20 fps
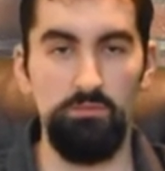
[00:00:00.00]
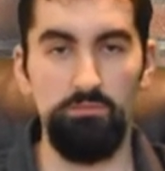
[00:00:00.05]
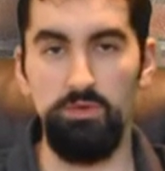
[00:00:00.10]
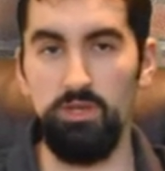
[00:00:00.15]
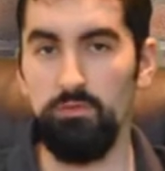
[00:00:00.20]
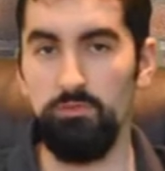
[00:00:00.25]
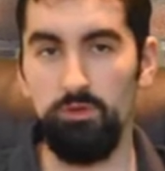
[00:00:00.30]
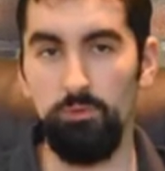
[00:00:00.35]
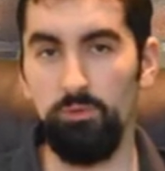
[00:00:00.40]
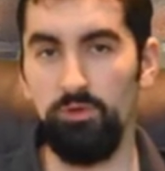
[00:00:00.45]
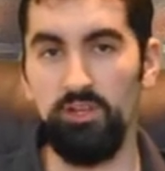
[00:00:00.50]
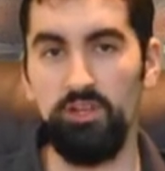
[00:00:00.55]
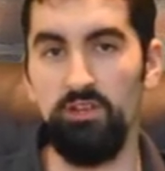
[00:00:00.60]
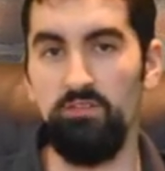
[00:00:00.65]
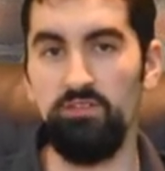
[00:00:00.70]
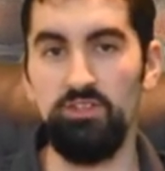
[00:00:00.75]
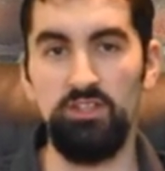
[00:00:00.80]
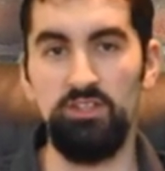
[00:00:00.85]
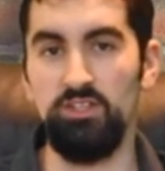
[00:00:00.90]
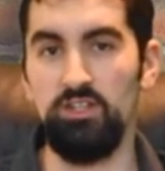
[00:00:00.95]
People
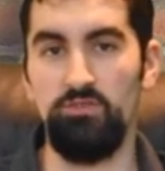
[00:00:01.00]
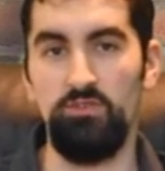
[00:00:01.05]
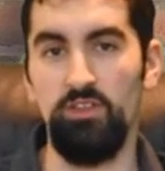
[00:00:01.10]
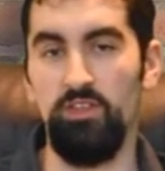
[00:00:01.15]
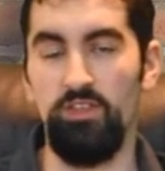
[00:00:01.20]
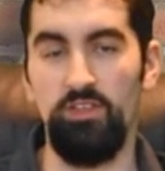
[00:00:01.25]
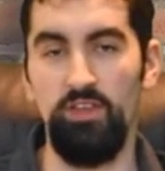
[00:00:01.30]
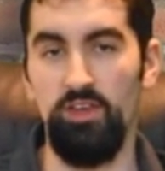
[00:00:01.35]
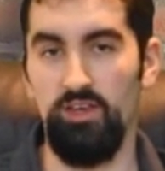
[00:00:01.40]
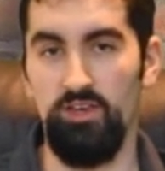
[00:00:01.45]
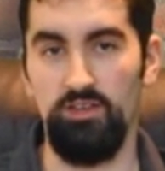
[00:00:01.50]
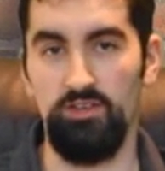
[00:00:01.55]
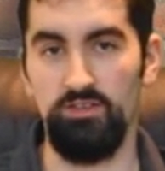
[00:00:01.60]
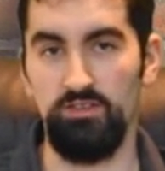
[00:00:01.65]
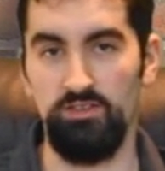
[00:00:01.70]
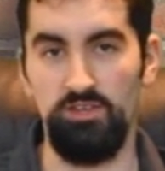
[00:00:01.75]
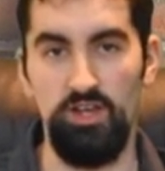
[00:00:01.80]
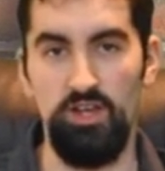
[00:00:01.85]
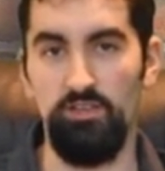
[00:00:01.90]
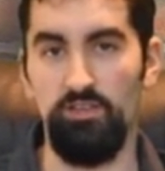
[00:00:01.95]
believed in different
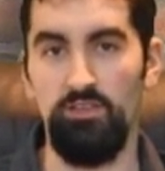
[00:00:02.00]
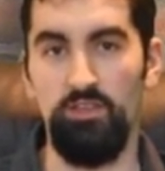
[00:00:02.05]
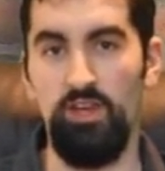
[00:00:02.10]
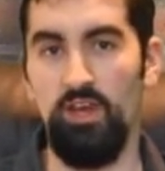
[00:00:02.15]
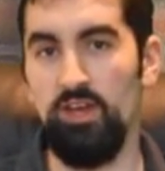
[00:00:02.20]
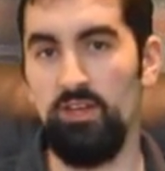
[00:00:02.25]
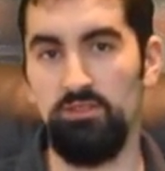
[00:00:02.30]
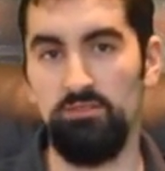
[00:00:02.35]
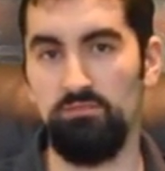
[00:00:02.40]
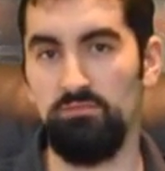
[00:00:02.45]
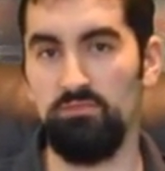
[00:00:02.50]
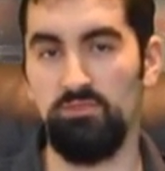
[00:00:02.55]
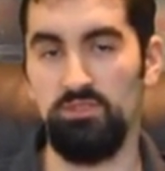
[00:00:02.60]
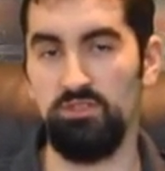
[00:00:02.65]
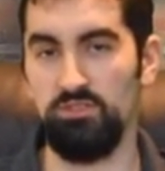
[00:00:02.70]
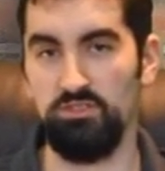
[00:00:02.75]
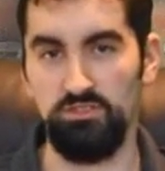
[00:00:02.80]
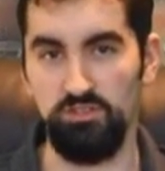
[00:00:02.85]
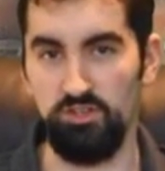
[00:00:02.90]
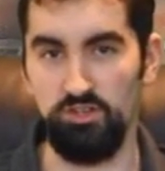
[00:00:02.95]
things, either that
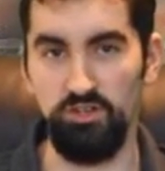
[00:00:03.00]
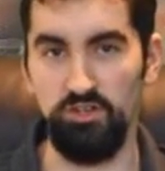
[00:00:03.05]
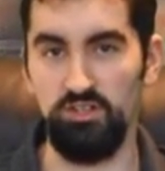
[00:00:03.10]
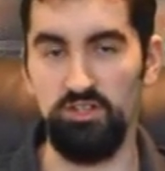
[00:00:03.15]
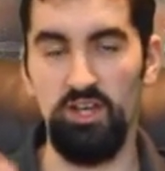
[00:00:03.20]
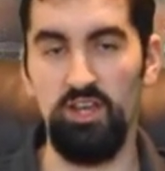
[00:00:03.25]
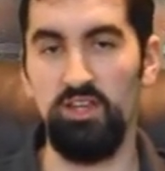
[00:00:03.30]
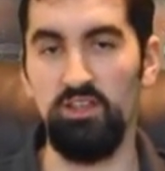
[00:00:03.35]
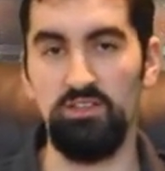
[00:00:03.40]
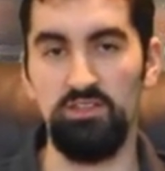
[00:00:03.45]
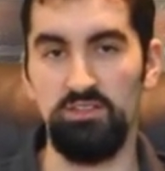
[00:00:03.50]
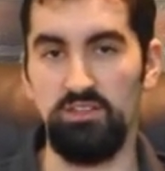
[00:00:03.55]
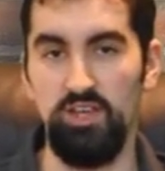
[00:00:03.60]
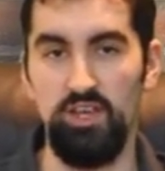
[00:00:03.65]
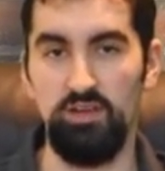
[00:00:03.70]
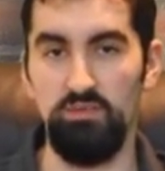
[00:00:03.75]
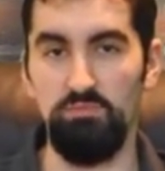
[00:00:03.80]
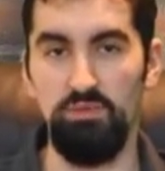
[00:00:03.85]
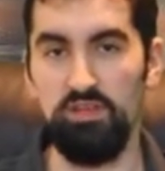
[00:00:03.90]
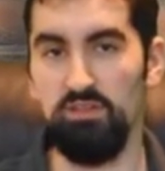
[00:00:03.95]
certain Titans
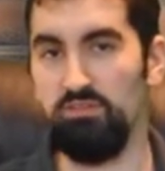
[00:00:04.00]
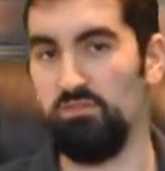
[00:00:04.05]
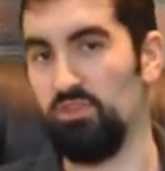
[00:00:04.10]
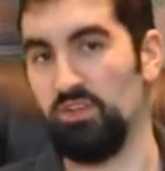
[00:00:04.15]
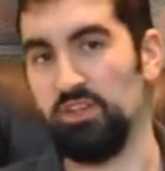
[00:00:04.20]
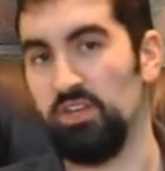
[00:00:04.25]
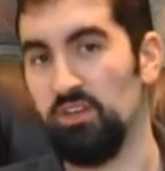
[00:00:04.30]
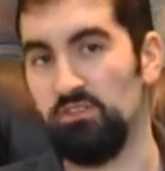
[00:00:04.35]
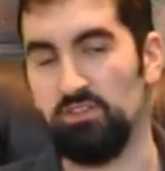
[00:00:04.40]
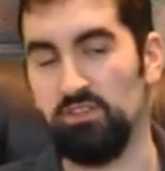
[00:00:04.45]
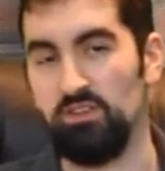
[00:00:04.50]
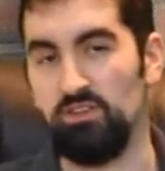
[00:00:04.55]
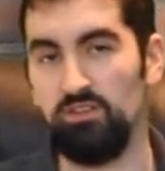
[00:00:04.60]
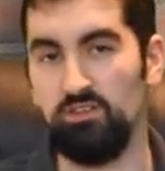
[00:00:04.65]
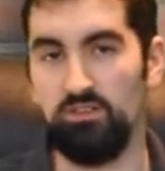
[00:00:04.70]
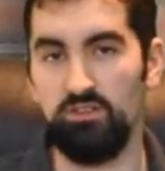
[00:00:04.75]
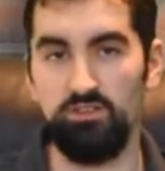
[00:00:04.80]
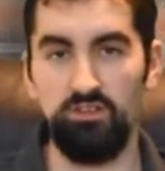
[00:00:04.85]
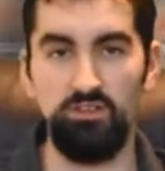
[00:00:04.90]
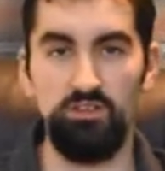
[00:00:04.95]
had been
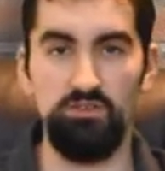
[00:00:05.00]
forgiven